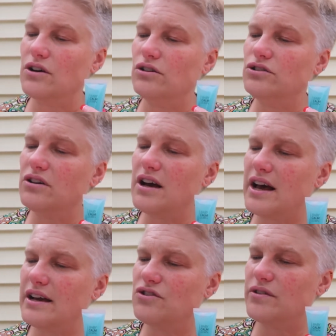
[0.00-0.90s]
Ultra
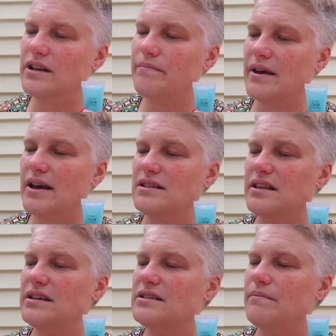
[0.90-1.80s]
hydrating mask
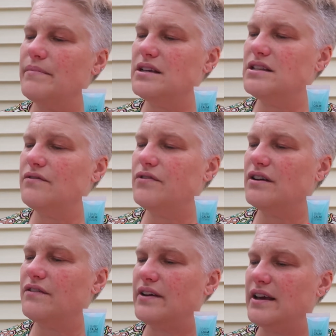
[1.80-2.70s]
that is amazing for
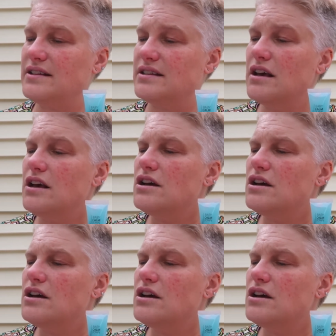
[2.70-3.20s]
your face